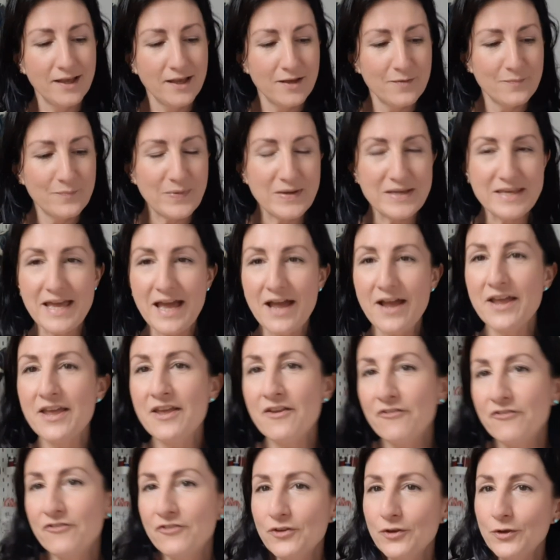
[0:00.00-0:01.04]
But yeah,
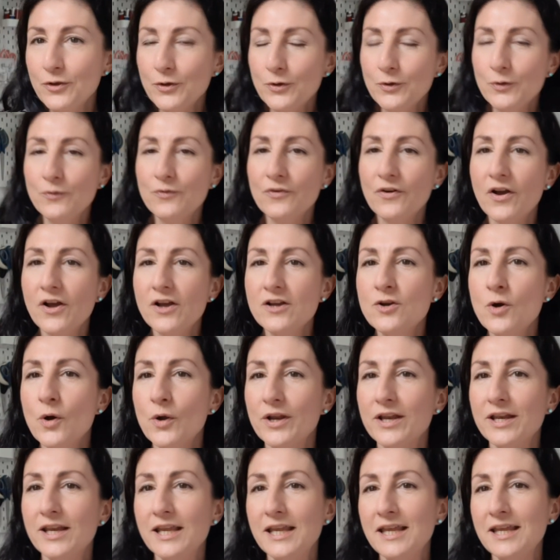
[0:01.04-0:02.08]
if you've got
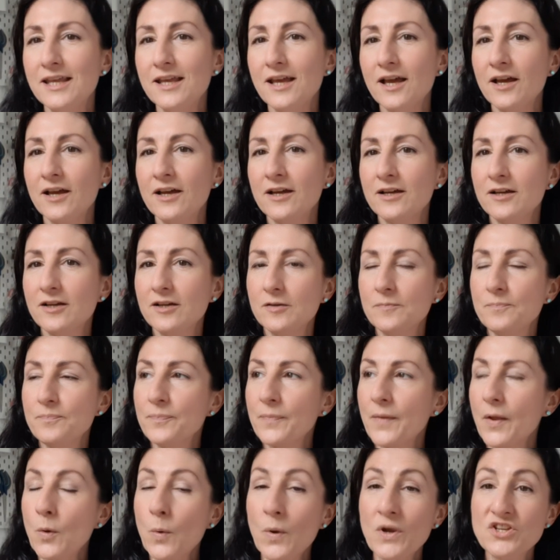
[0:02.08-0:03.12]
any
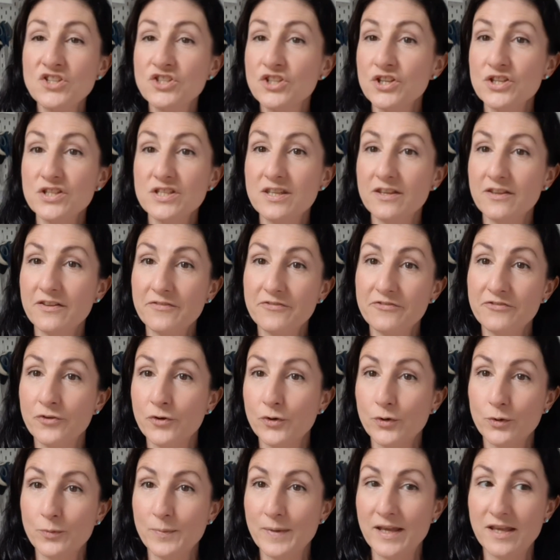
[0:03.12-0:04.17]
questions
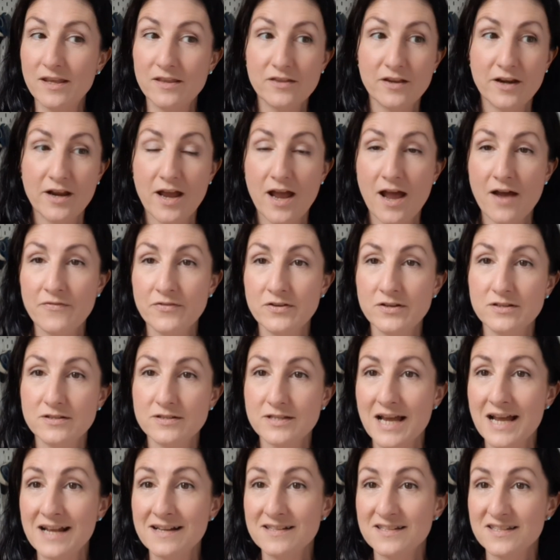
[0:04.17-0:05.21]
for me that I haven't
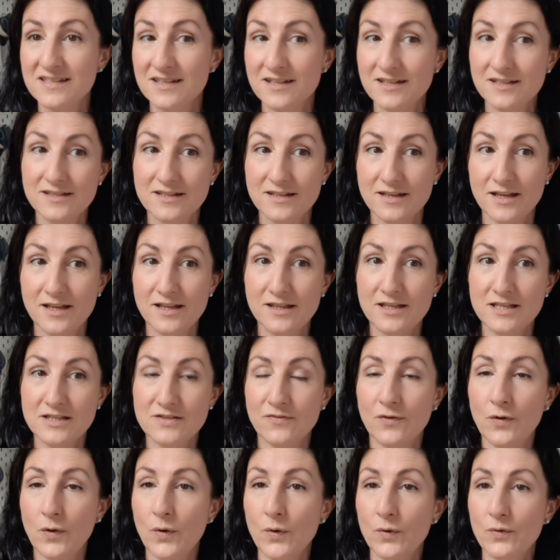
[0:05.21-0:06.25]
answered in this
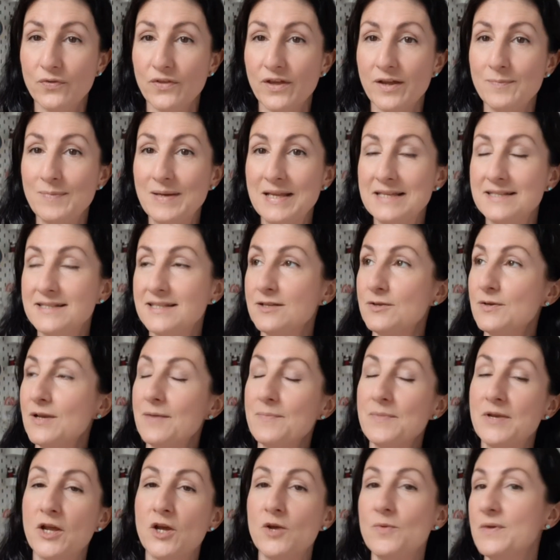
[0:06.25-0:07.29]
vlog, then please do let me
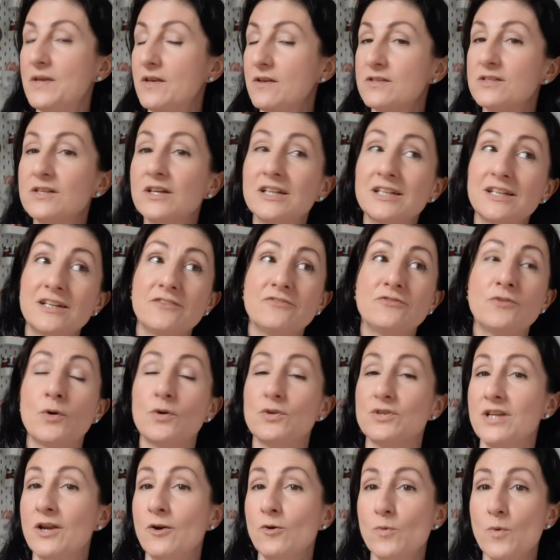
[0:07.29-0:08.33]
know, because I have got a
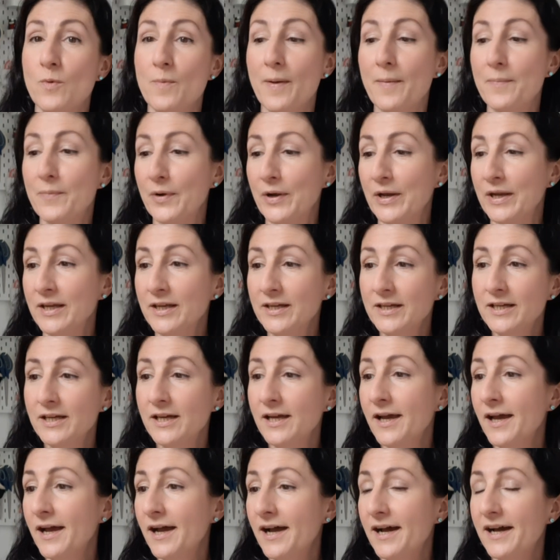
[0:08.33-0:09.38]
terrible memory.
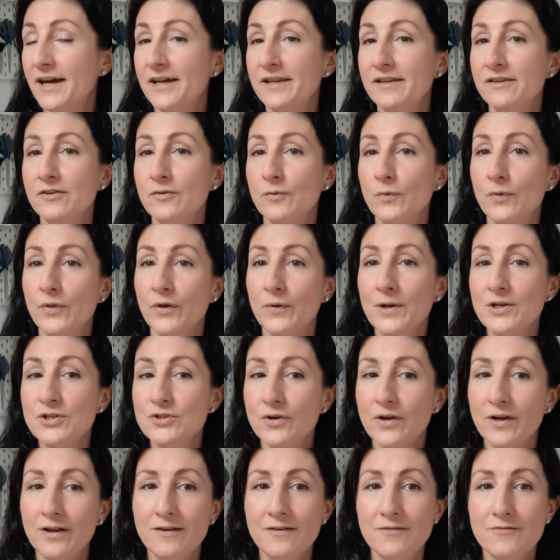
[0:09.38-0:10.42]
And although I
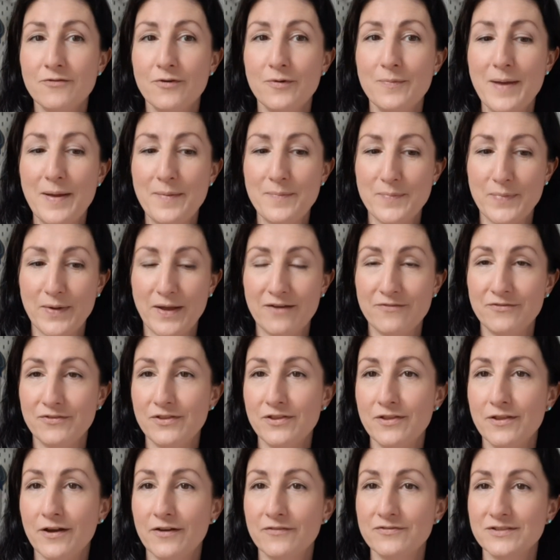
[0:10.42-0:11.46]
try and remember
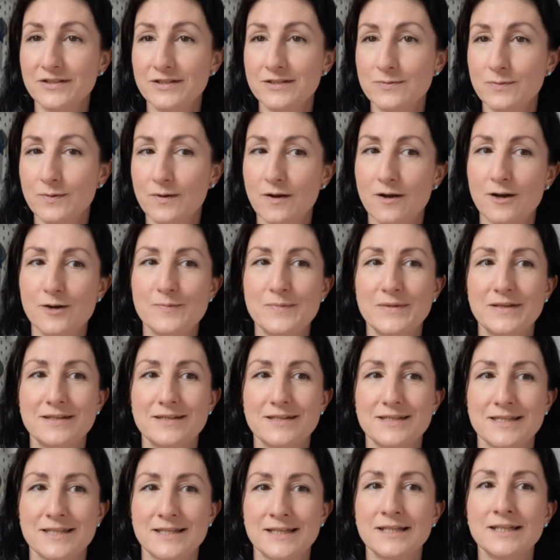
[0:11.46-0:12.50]
everything that I've done to a
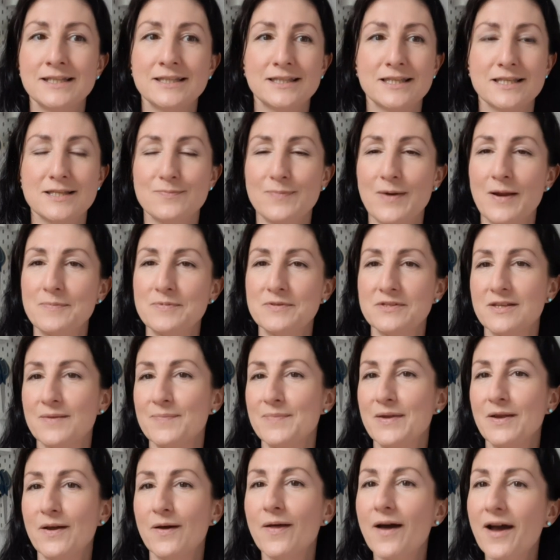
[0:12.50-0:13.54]
garment, there's perhaps
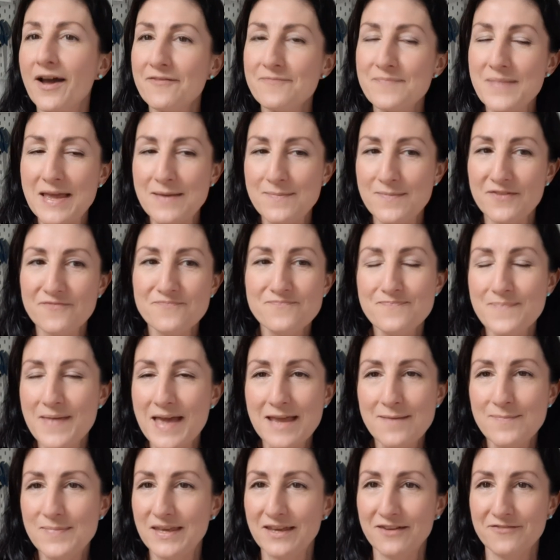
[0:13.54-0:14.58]
something I
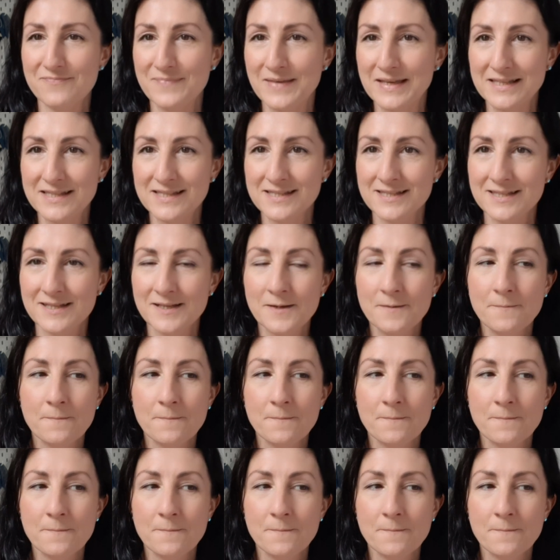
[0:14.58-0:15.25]
maybe have missed.